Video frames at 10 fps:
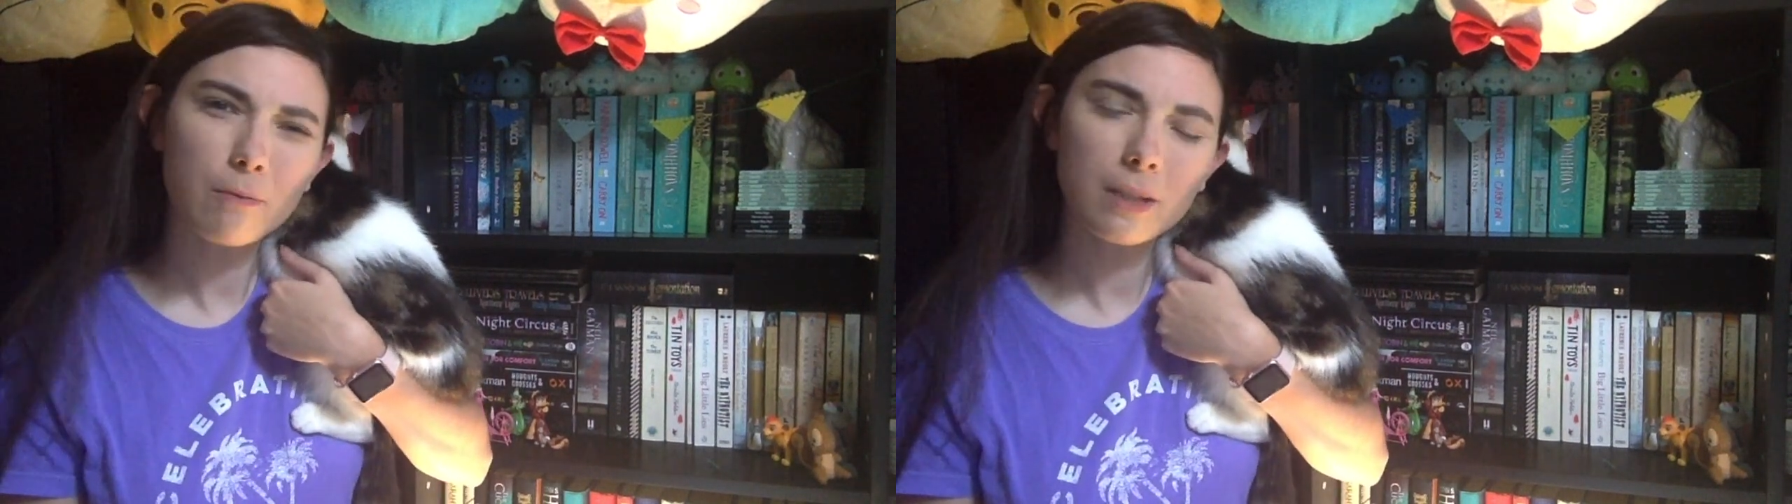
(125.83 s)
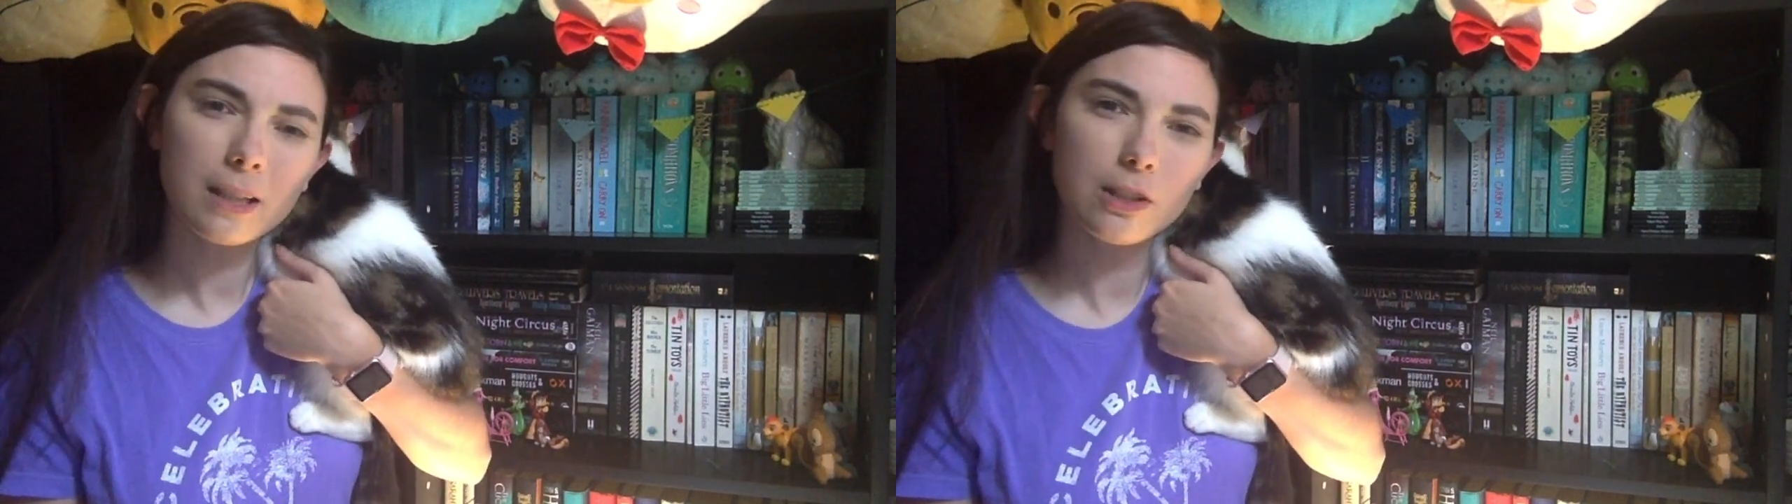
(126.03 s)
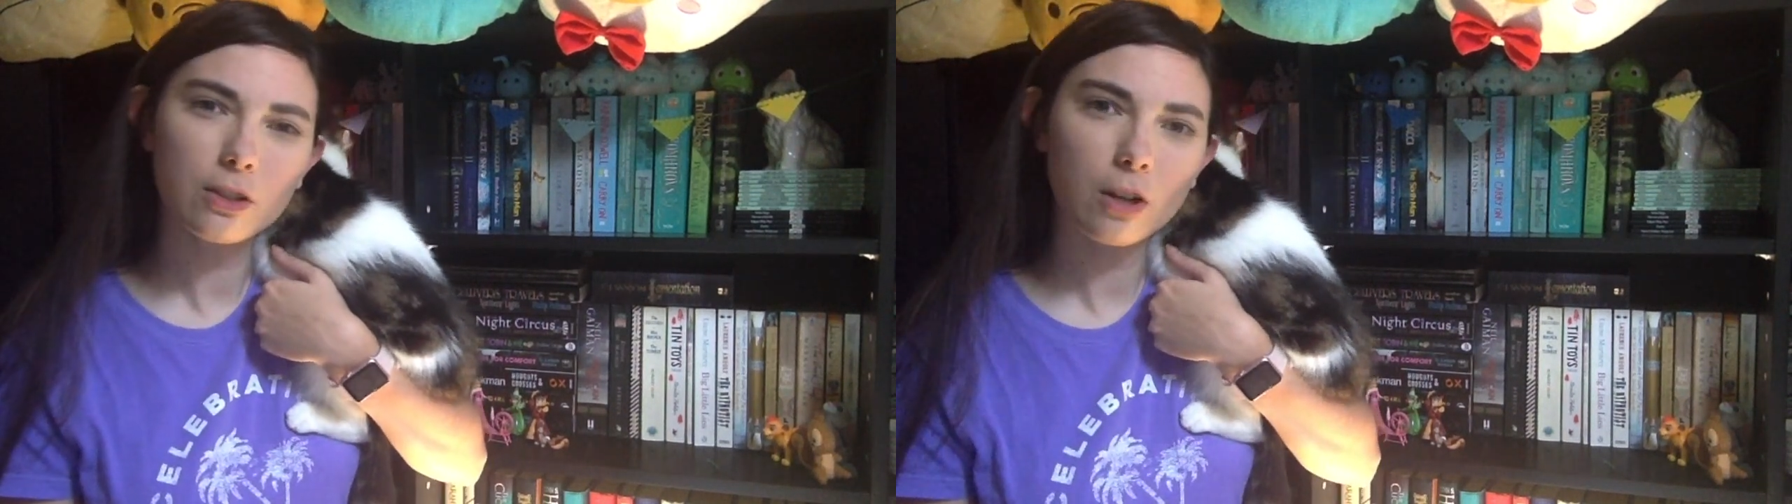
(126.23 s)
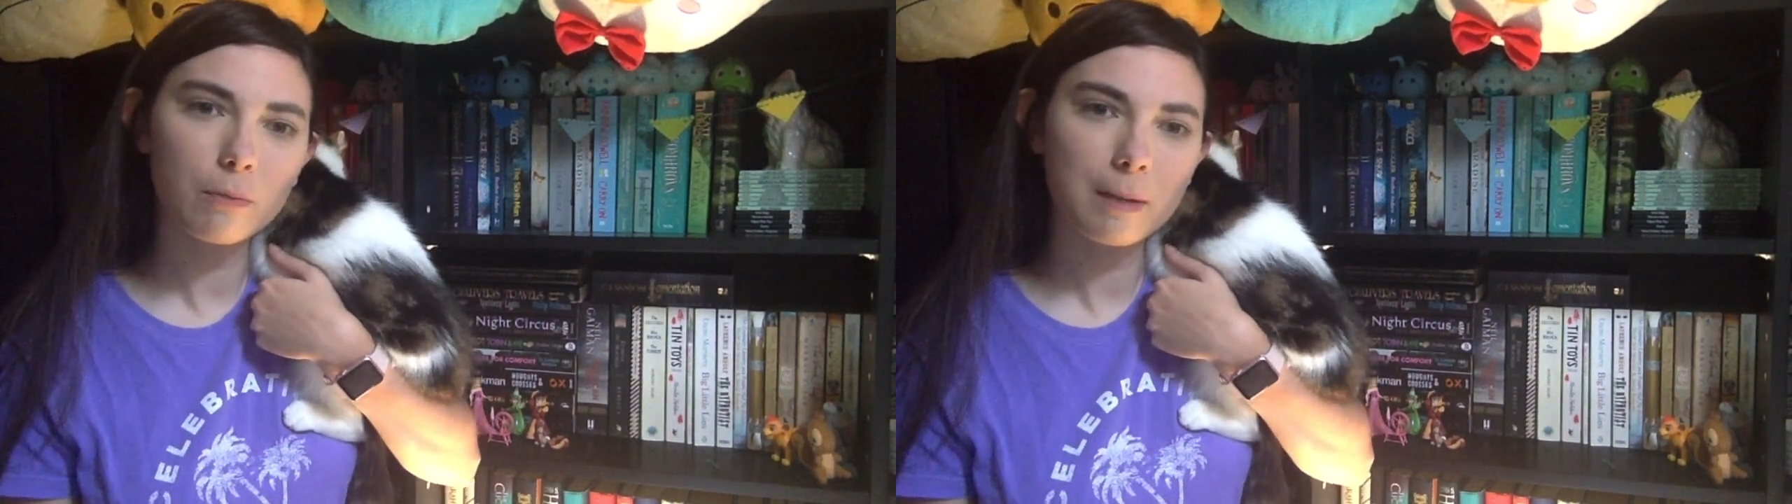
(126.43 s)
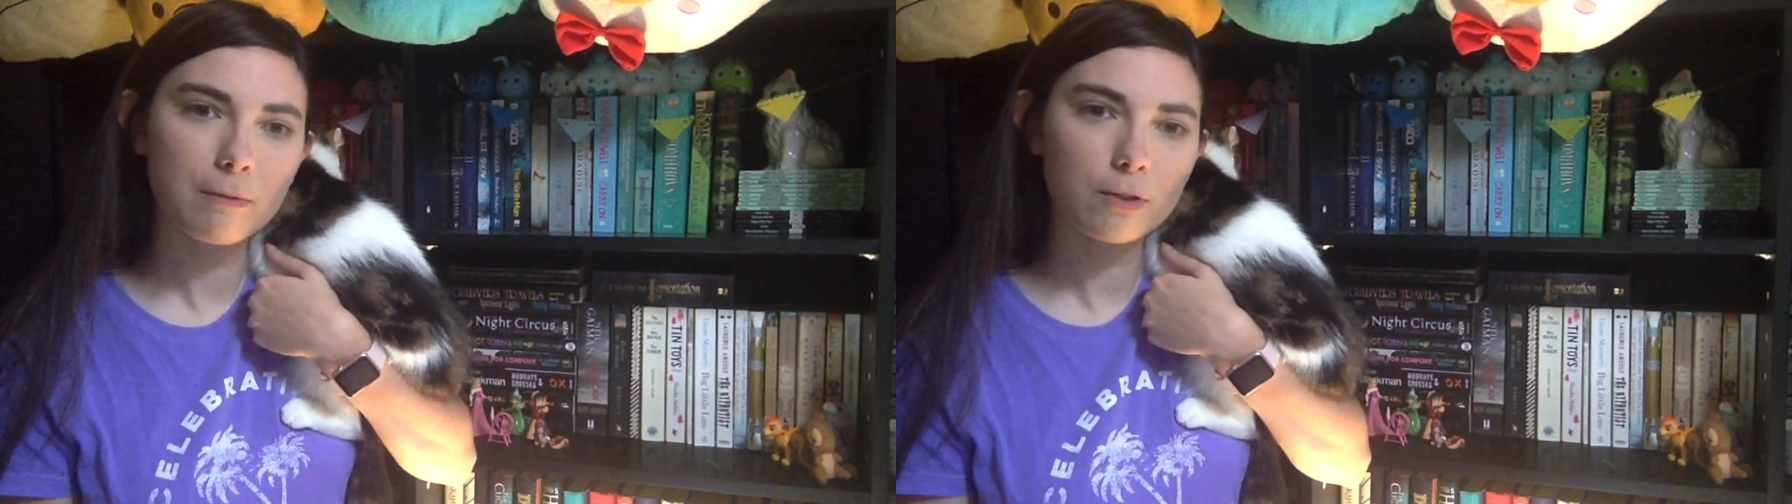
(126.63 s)
really stuck
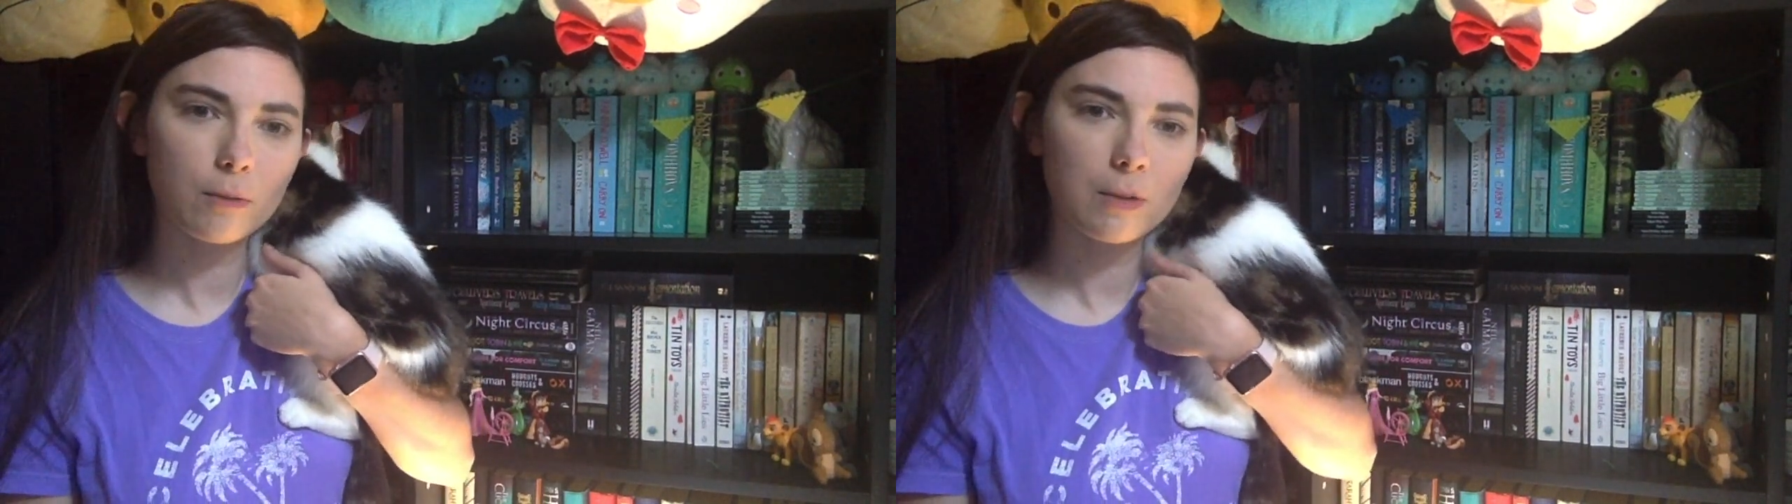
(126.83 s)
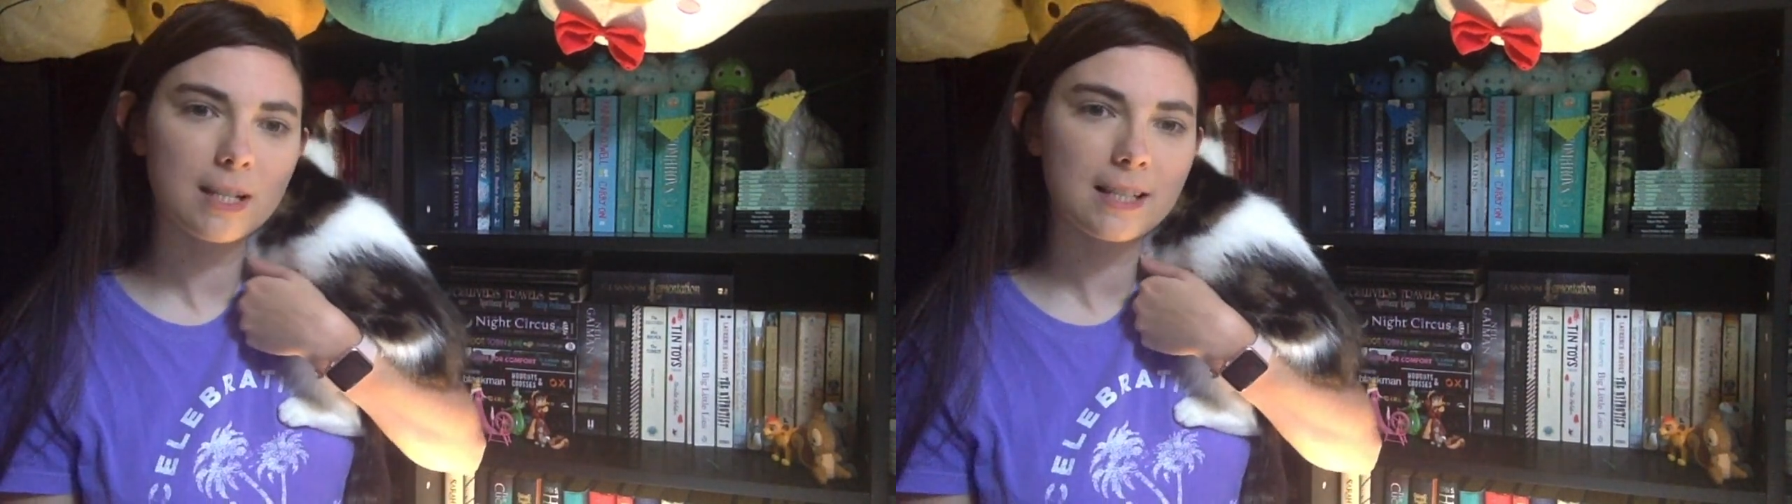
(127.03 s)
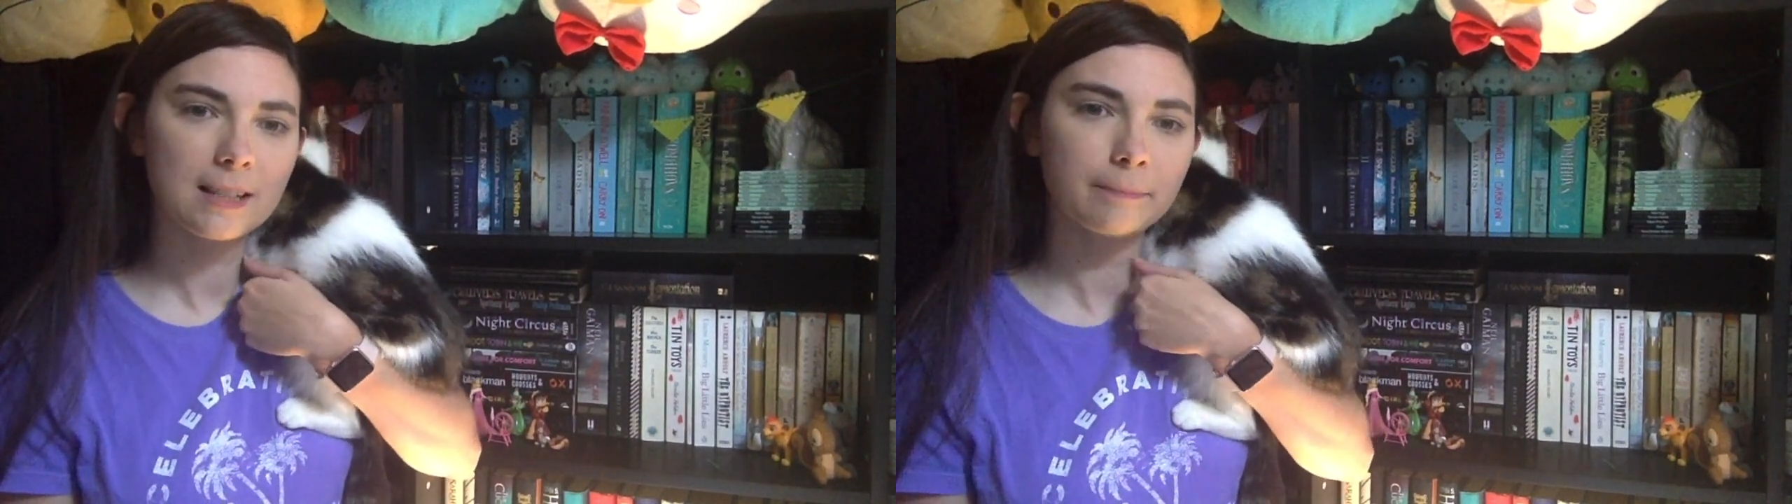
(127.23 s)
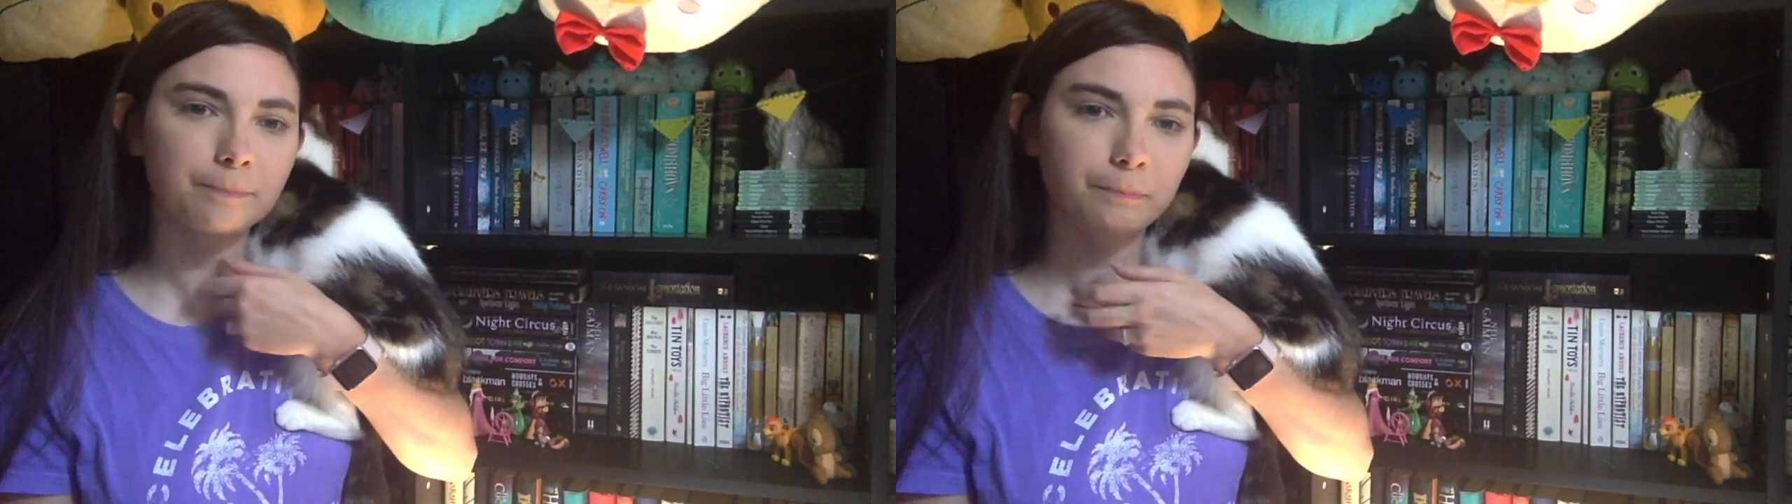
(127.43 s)
with me for some reason.